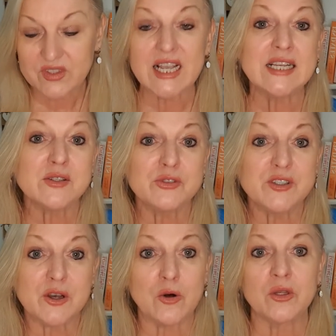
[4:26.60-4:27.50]
As a
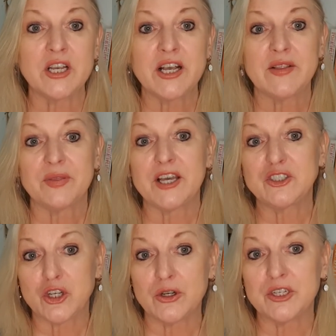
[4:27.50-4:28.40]
result, they
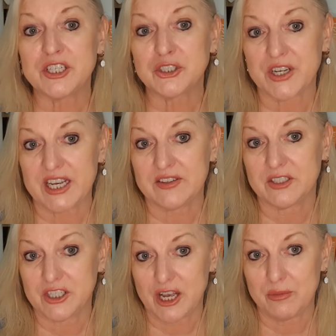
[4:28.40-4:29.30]
don't attract the
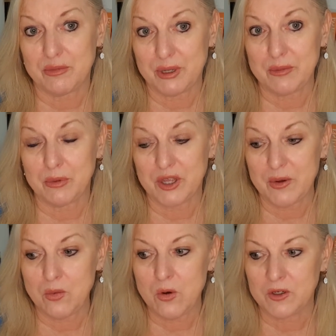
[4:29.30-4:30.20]
type of people they
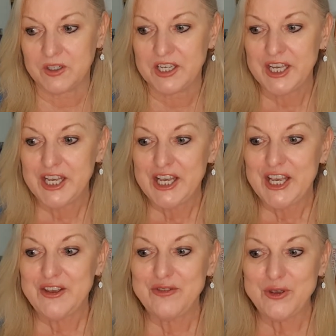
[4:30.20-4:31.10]
want.
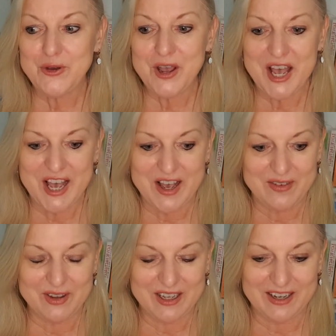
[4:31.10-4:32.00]
If you have
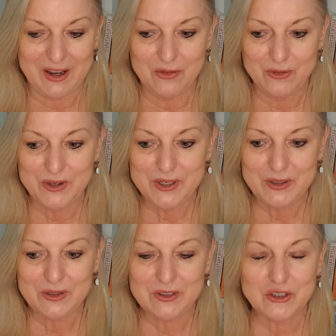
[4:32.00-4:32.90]
a
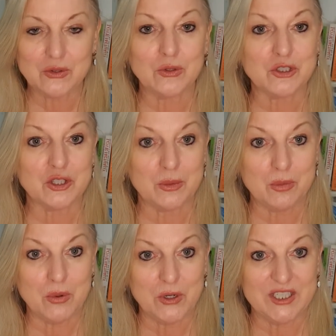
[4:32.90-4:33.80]
real short to the
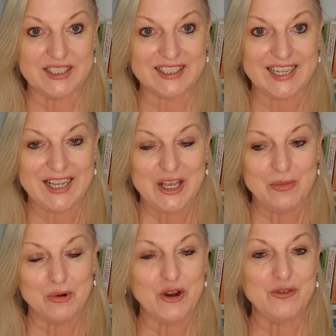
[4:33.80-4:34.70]
point
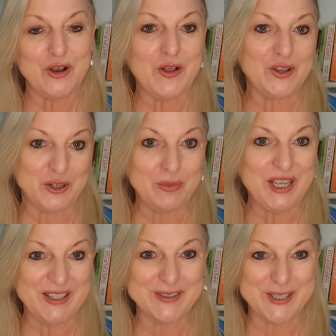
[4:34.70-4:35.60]
profile that
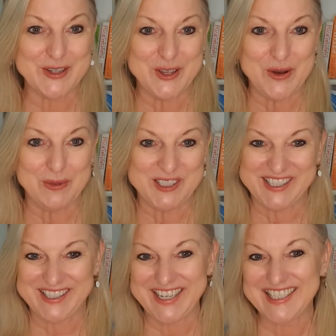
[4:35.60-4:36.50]
appeals to the opposite
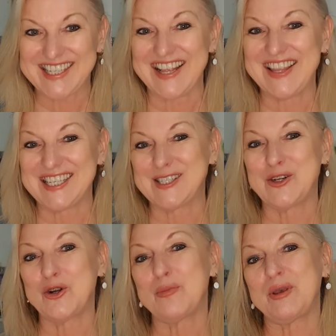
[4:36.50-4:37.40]
sex and that's
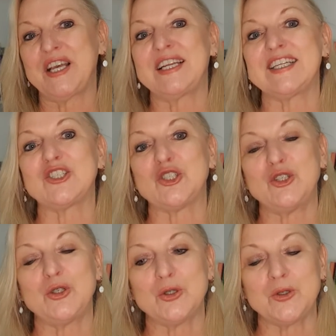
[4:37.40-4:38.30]
not appealing to
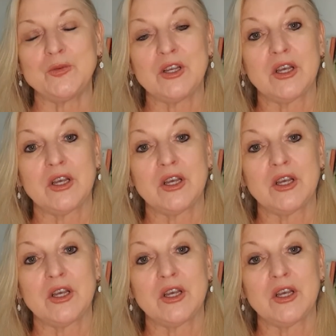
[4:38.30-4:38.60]
you,